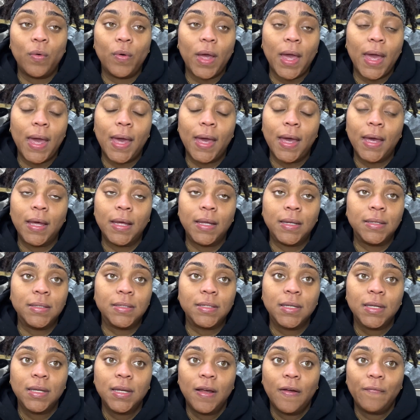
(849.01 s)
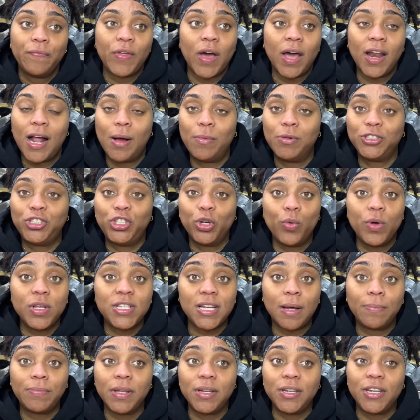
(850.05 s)
and thought I was doing
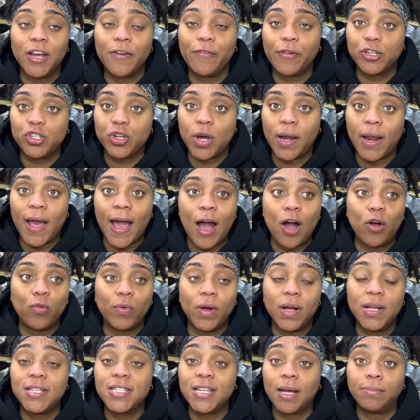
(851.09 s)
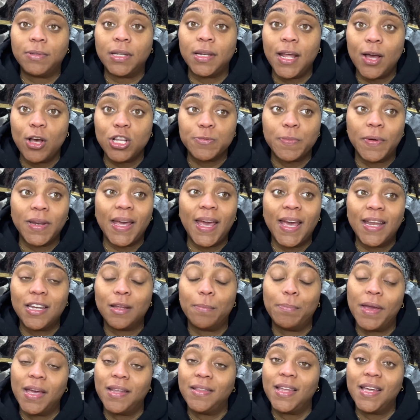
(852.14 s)
something different, trying to outrun something else, but it
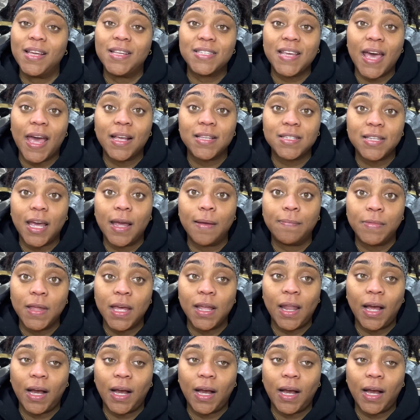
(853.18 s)
ended up being the exact same thing.